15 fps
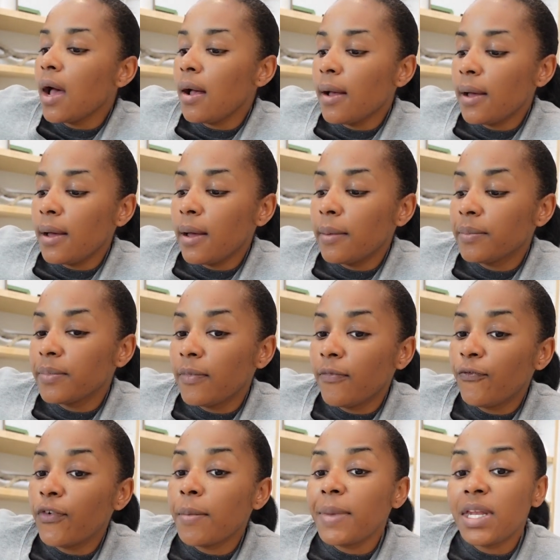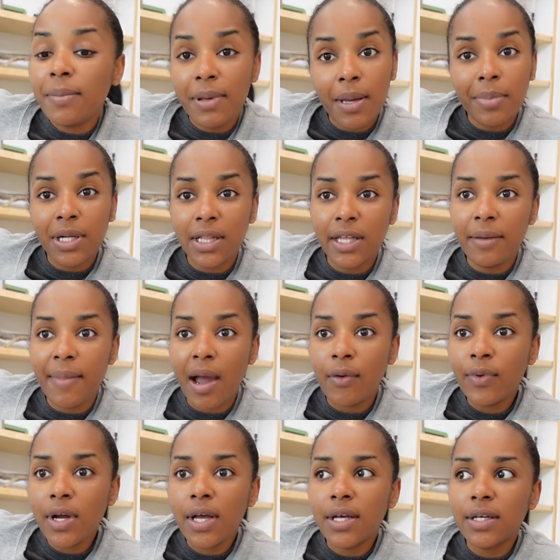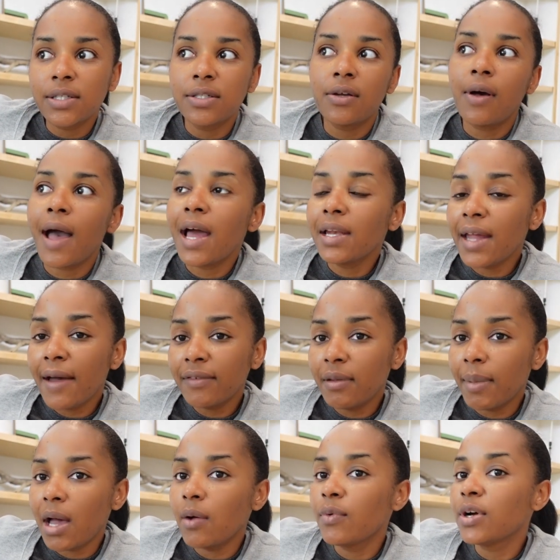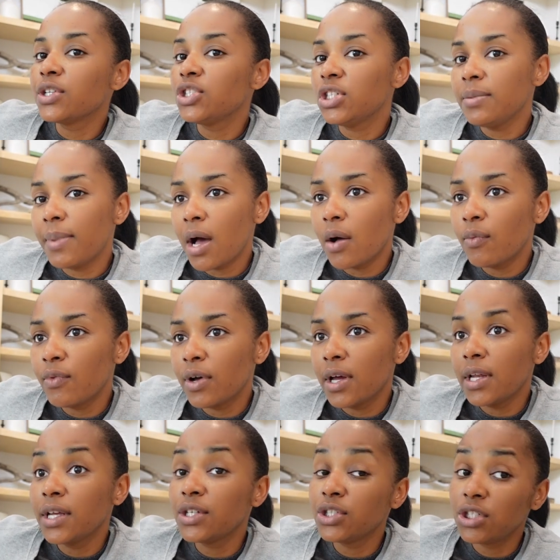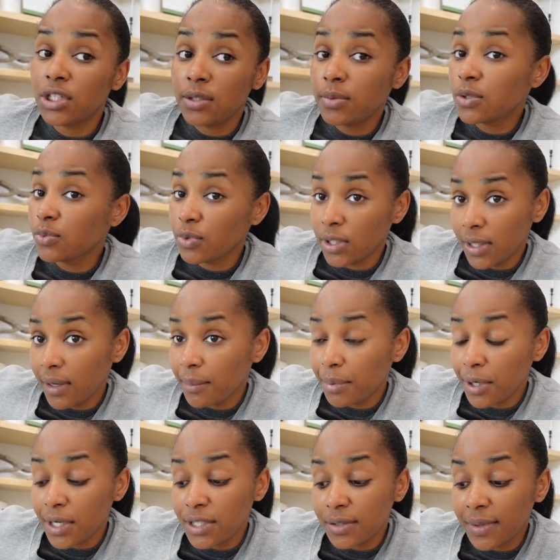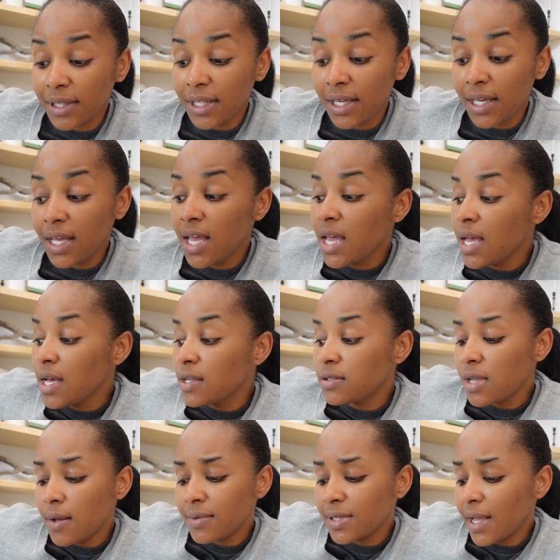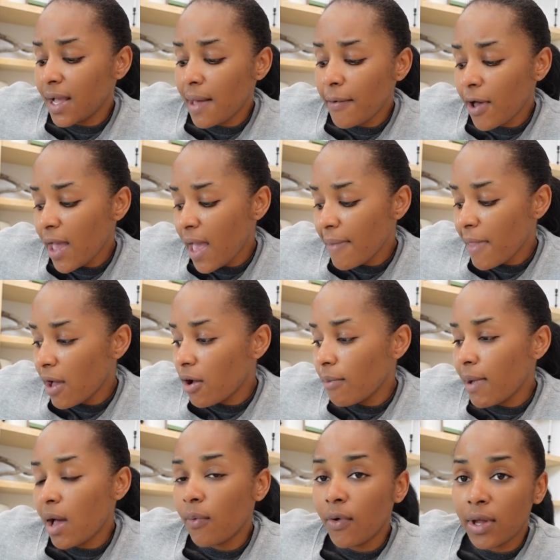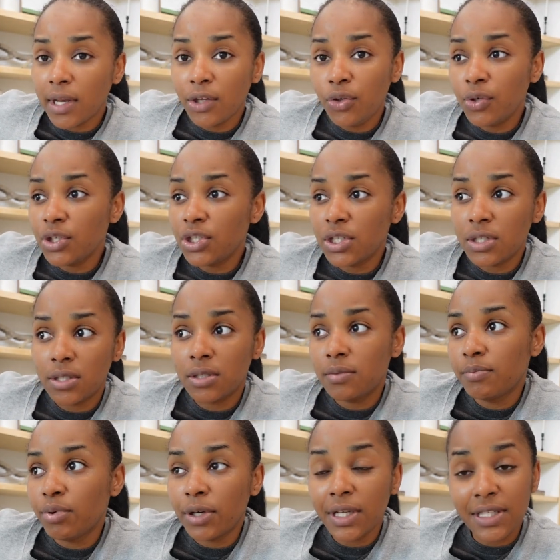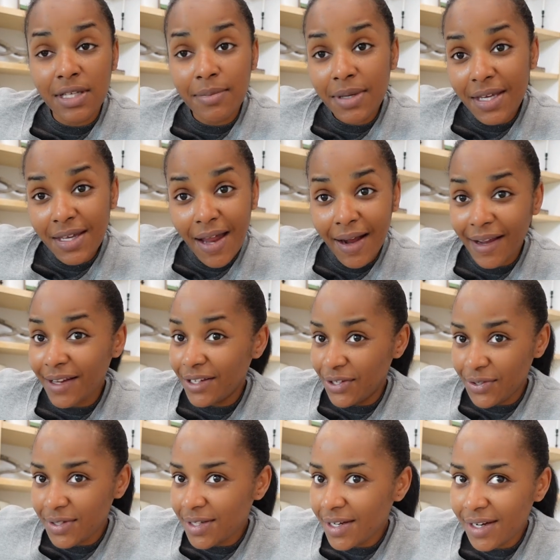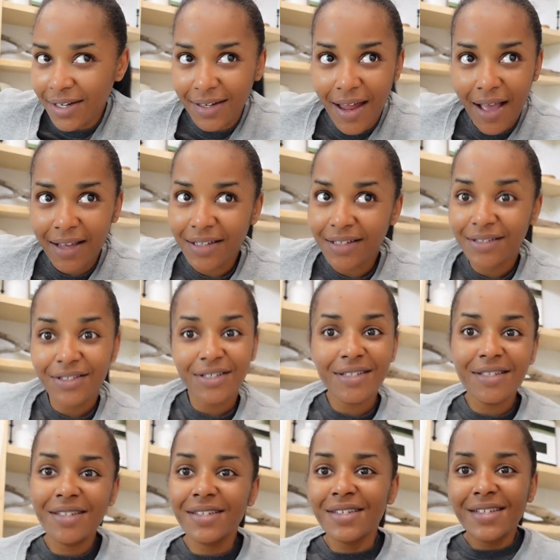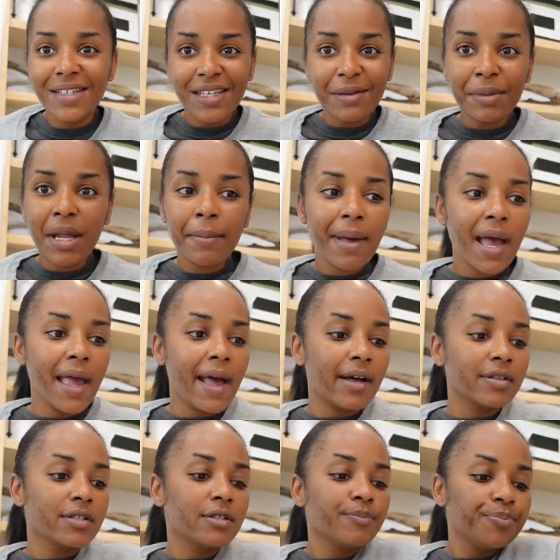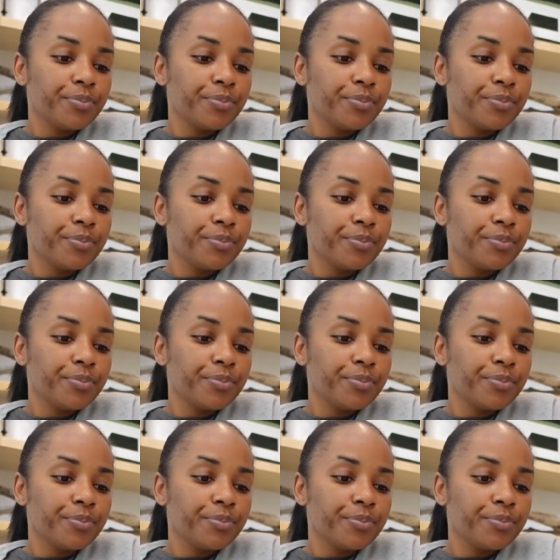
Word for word: um, for me to be able to clean my rug so i didn't have to buy one she bought one and she was really impressed with it so i was like okay i'm not gonna buy one you can just bring it to me and i can use it and i can just keep it at my house